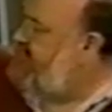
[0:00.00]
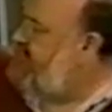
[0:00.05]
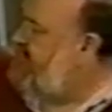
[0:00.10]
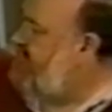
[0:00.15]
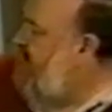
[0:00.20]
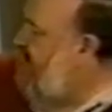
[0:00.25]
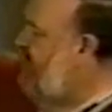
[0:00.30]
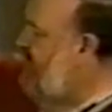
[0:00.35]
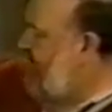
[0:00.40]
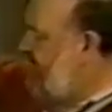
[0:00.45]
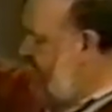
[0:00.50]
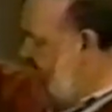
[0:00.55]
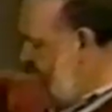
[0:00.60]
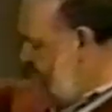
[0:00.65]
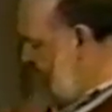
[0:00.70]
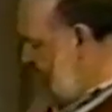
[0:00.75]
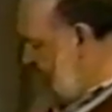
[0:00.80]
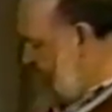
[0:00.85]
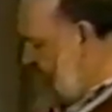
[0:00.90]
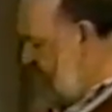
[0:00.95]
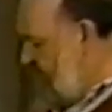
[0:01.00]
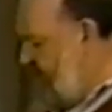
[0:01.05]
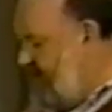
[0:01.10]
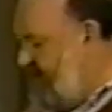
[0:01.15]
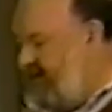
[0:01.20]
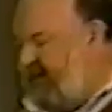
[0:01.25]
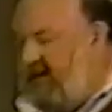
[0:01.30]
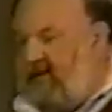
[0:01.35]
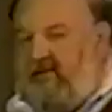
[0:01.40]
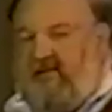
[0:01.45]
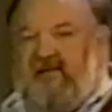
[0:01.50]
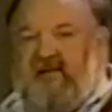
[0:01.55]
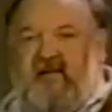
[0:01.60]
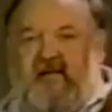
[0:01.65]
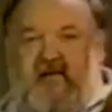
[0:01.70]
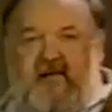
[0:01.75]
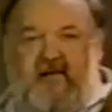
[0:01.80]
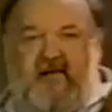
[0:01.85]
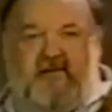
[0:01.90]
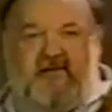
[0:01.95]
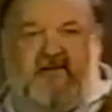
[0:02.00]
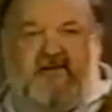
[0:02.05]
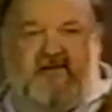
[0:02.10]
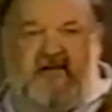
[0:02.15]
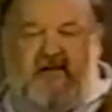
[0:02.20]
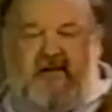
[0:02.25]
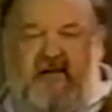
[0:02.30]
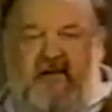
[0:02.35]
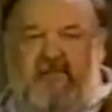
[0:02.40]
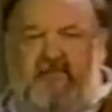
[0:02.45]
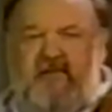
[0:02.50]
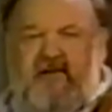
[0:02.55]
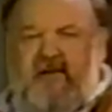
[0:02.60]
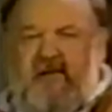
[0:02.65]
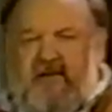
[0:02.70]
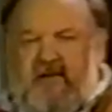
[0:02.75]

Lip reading: NASA, or NACA at the time,